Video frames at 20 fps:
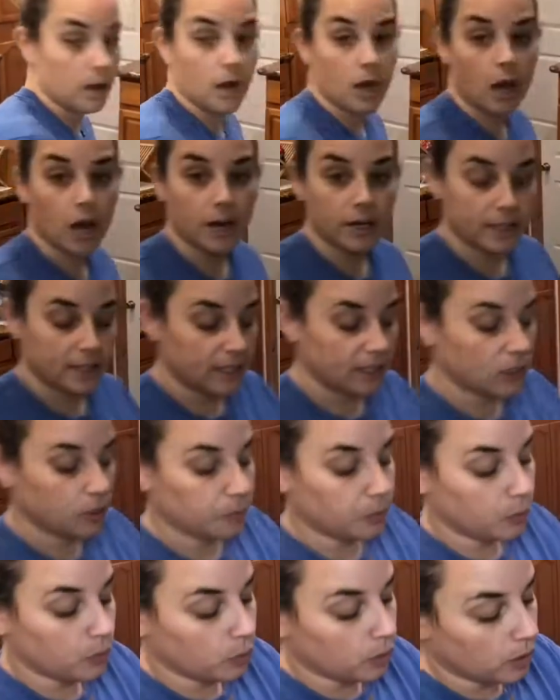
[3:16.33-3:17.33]
Our
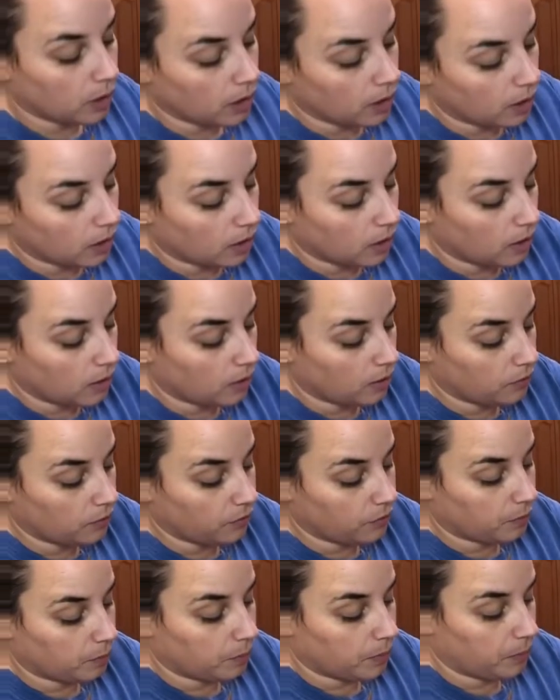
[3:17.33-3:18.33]
teaspoon of
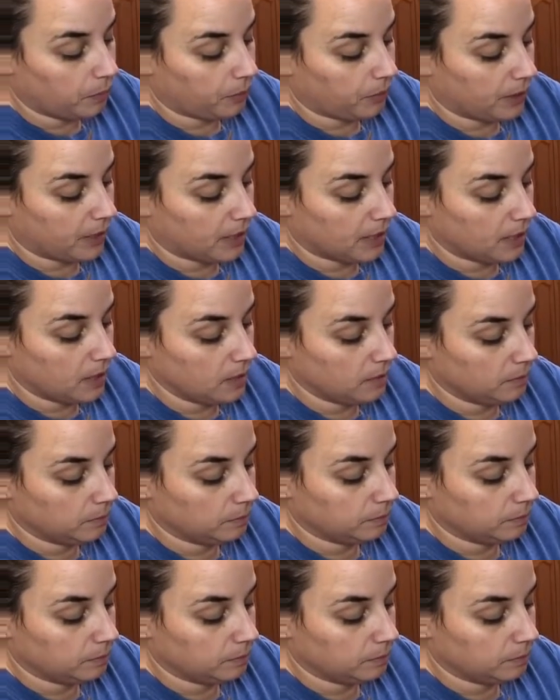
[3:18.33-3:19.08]
paprika.